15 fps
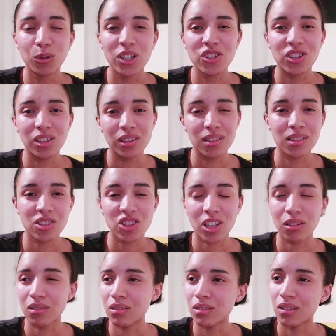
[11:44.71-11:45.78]
watching this
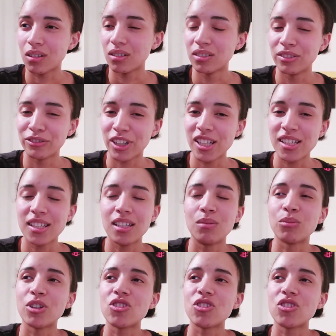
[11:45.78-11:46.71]
channel are over 18,